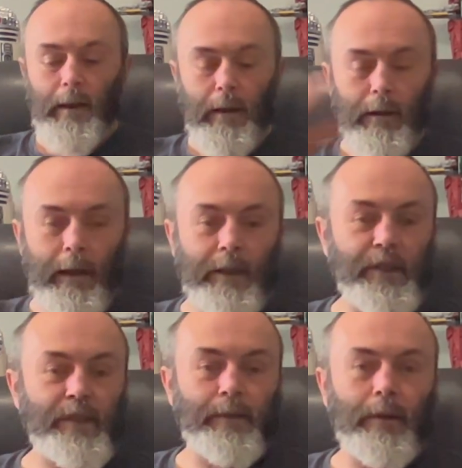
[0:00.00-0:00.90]

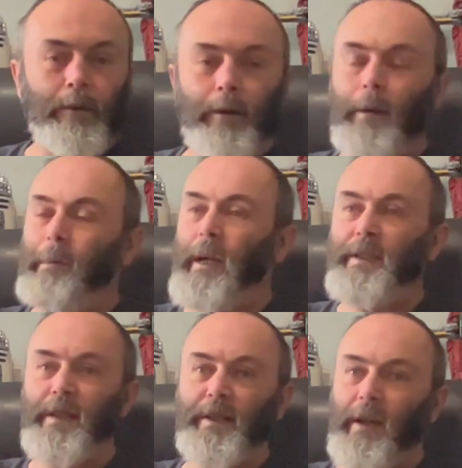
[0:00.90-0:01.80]
Links to all of the
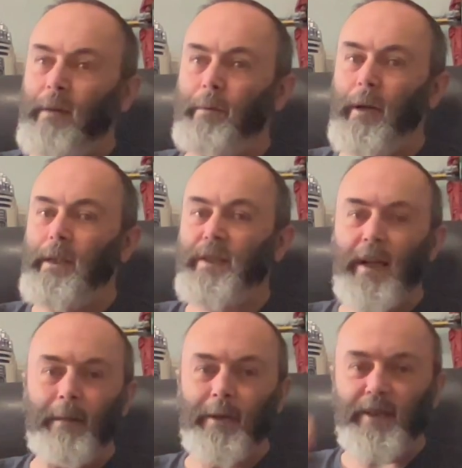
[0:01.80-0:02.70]
places that I buy
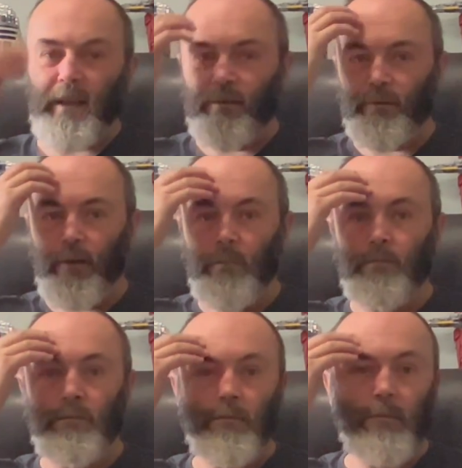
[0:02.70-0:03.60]
Saber stuff
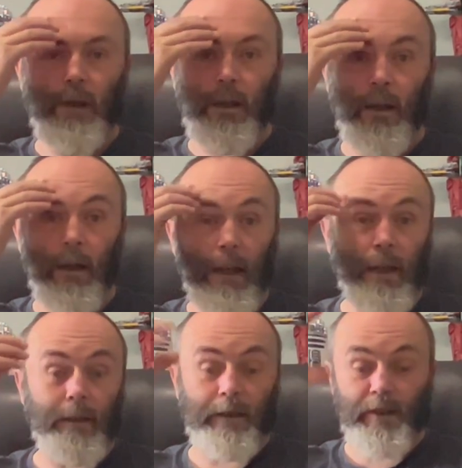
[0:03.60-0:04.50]
from are
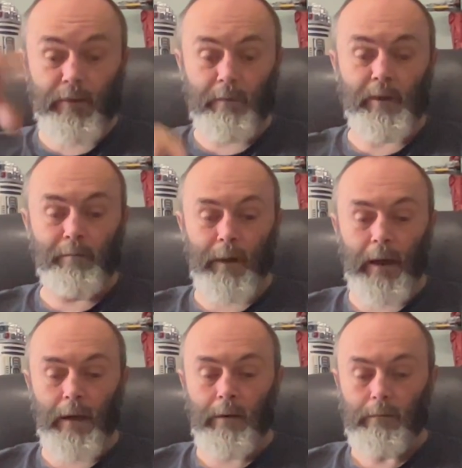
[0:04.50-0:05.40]
in the description
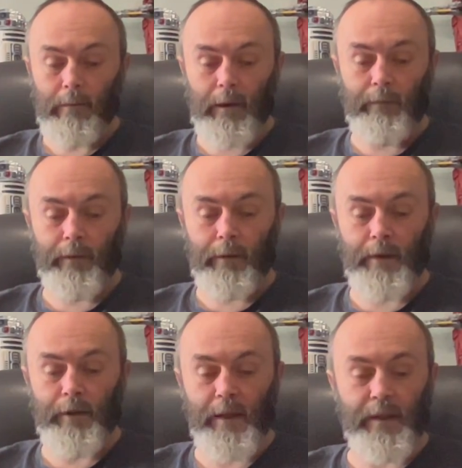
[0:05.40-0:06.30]
below if you're
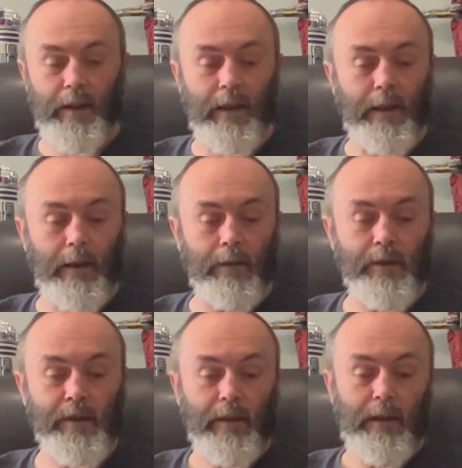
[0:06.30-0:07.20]
interested in those.